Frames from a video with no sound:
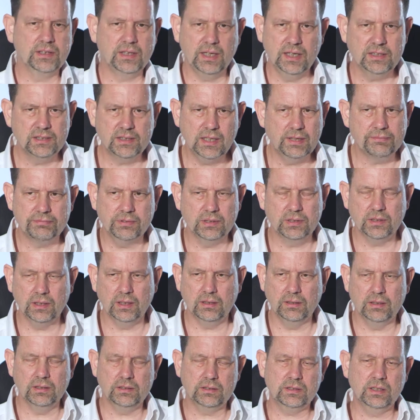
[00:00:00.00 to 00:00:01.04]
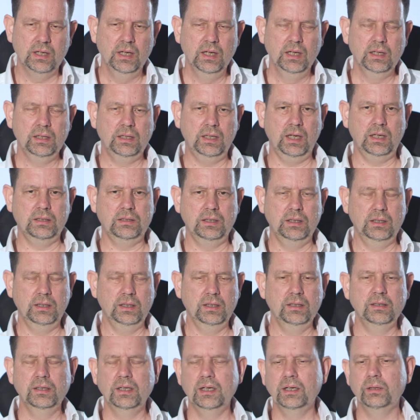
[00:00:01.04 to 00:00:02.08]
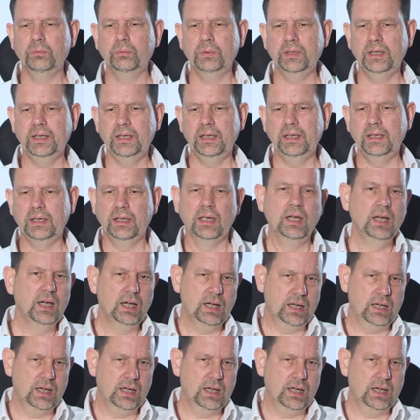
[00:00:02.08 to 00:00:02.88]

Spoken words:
against everything that's getting in their way.